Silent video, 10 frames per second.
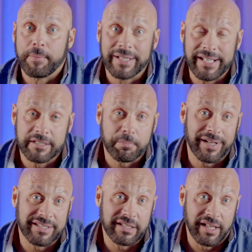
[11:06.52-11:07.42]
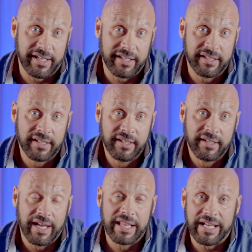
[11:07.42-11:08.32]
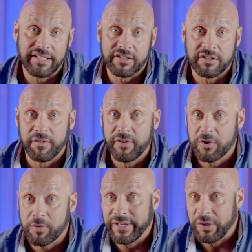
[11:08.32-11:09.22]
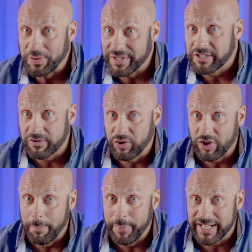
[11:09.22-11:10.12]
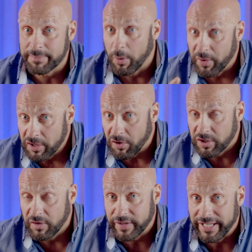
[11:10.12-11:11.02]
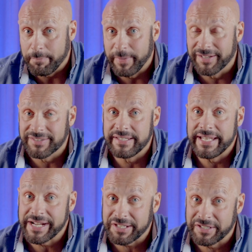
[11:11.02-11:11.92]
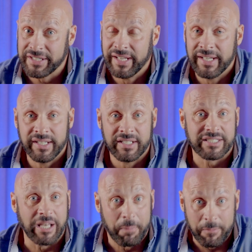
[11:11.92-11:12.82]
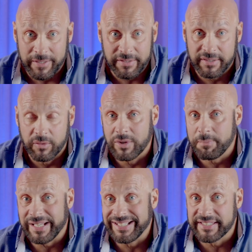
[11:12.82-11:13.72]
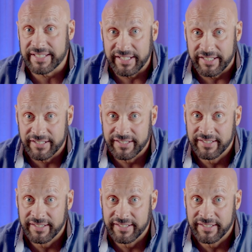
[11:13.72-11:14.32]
please press like and let us know if you agree or disagree with our picks. But we're not over yet because the next supplement would be zinc.